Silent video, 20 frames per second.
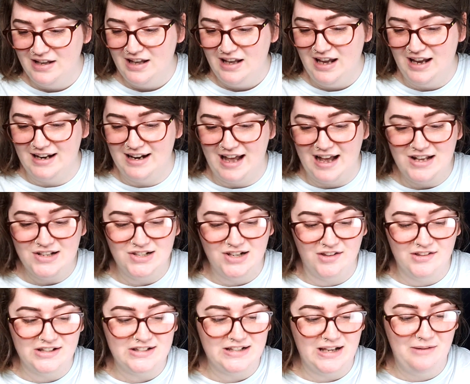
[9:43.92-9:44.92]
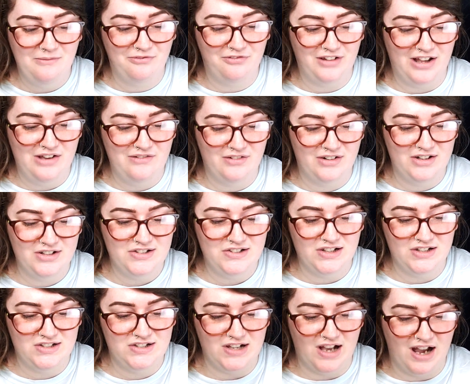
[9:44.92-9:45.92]
It has all the same flavors
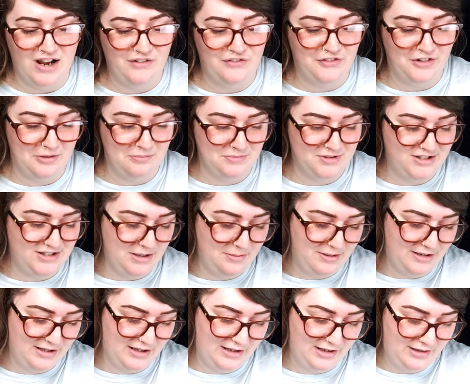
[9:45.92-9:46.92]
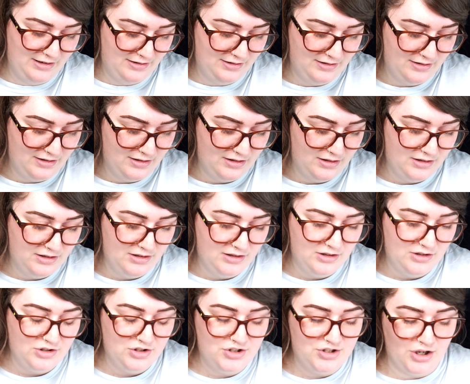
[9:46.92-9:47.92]
aside from CBD.
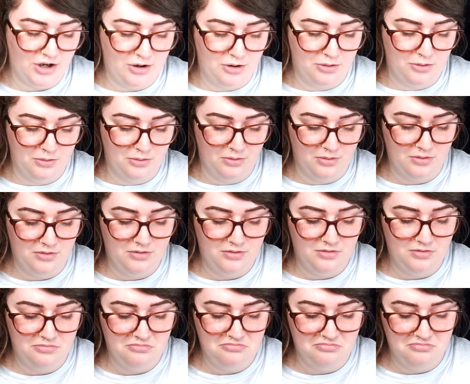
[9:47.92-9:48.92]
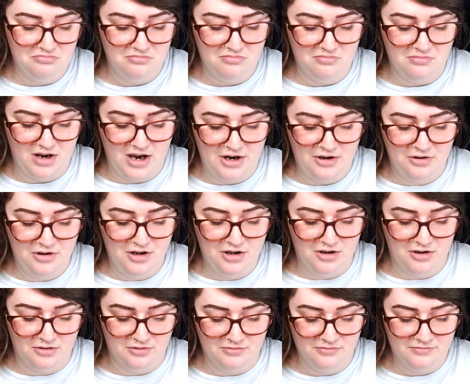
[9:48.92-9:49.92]
So, I don't
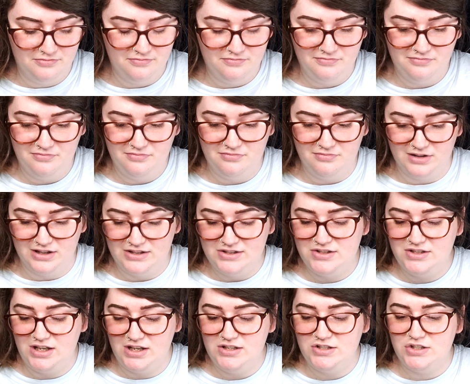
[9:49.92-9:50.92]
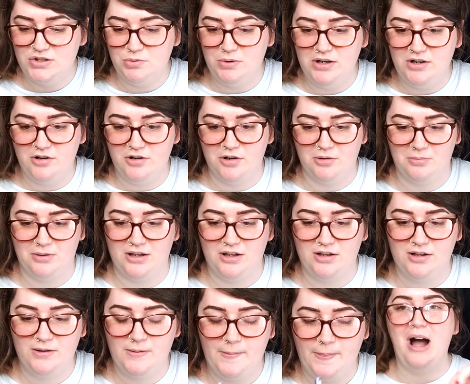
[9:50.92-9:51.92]
know. This tastes sweeter to me.
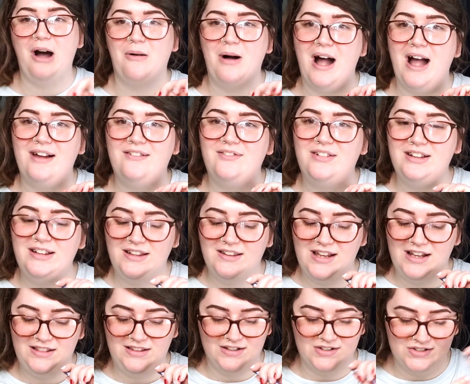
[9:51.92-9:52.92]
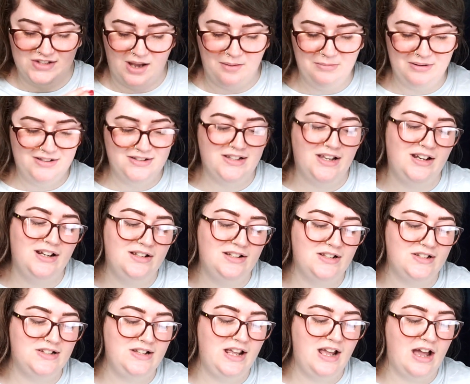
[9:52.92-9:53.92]
Wow, I really like this. I'm excited to
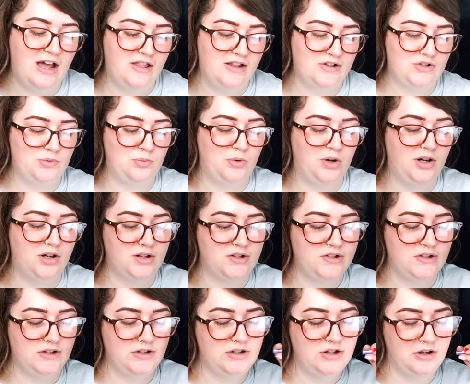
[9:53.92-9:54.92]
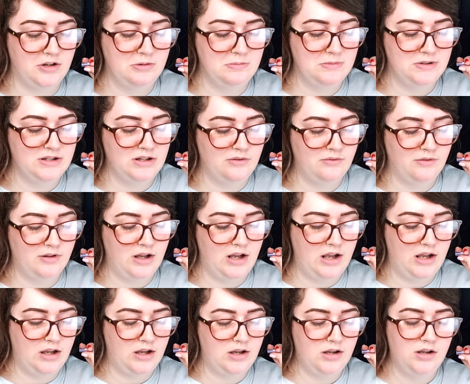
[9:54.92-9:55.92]
see how this works in terms of
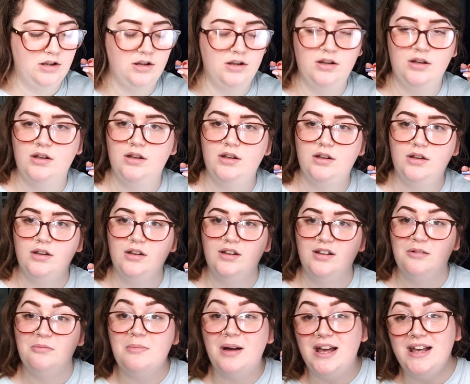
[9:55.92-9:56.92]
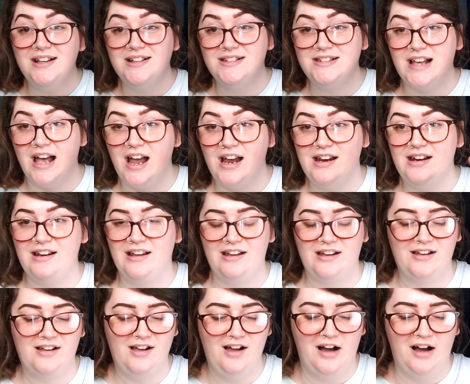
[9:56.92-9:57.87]
like my anxiety.